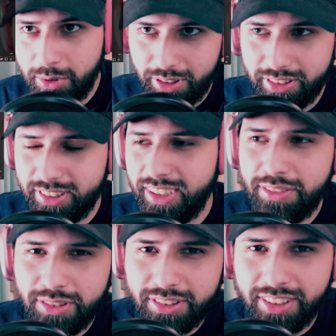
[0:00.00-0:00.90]
in his
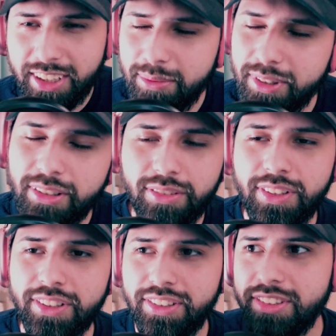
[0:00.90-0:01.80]
life was the demon, or if
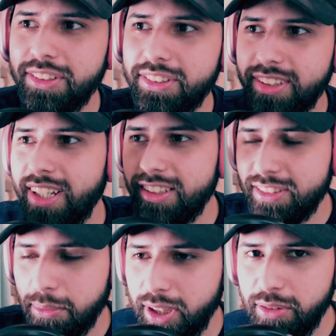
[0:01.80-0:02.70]
he's just using that as
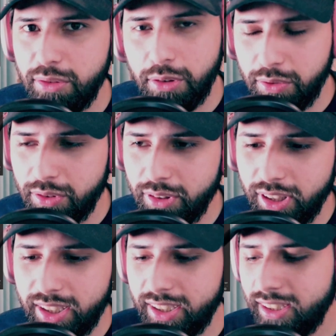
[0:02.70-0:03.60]
a metaphor for
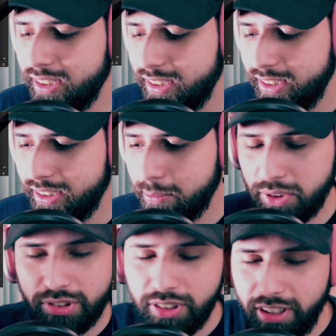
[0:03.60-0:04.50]
like
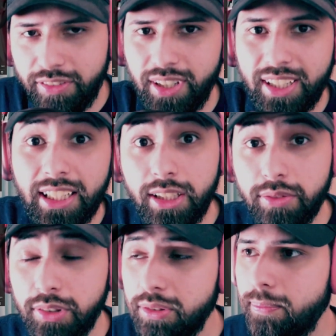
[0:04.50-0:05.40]
personifying
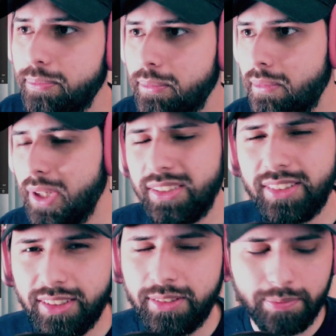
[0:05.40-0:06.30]
evil,
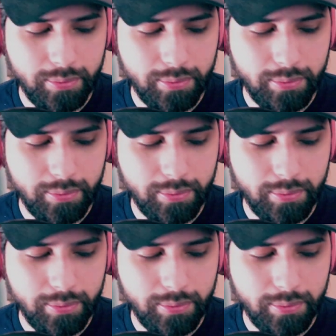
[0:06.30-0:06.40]
basically.